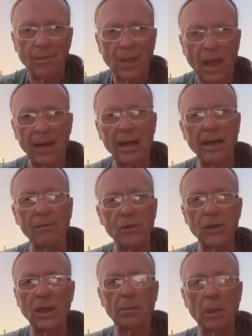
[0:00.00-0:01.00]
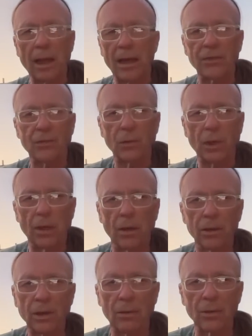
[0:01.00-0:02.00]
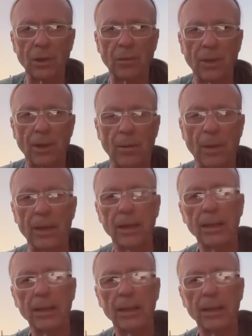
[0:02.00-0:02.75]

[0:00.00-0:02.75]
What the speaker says: I didn't even see him the last few years I was up there. But